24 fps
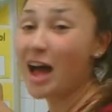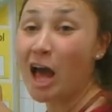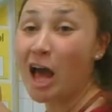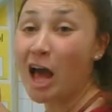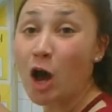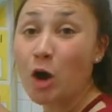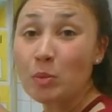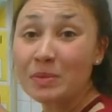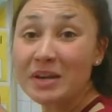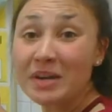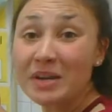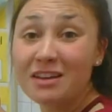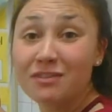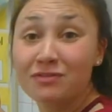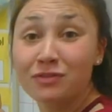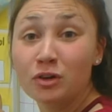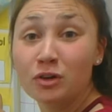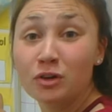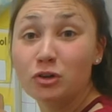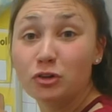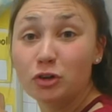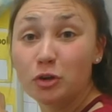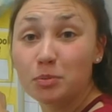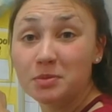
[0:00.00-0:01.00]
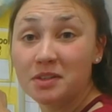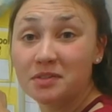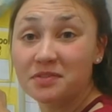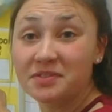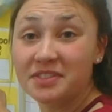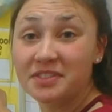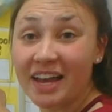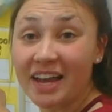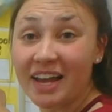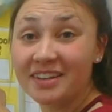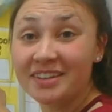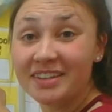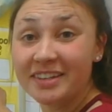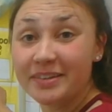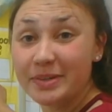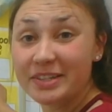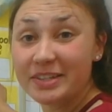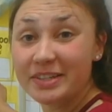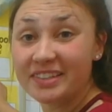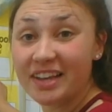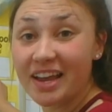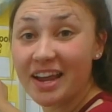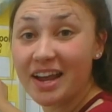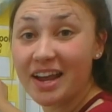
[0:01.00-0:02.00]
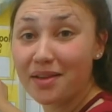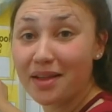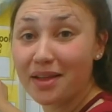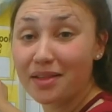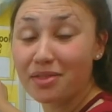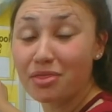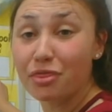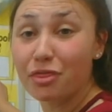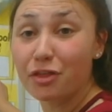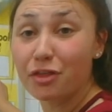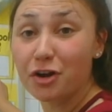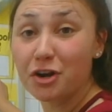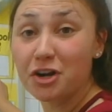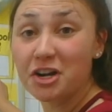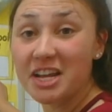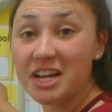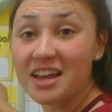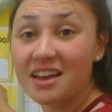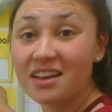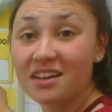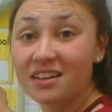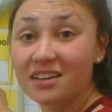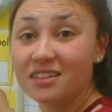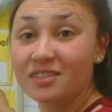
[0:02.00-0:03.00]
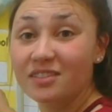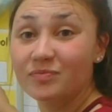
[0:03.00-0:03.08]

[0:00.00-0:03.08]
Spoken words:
How many full groups of 10 did we say in 30?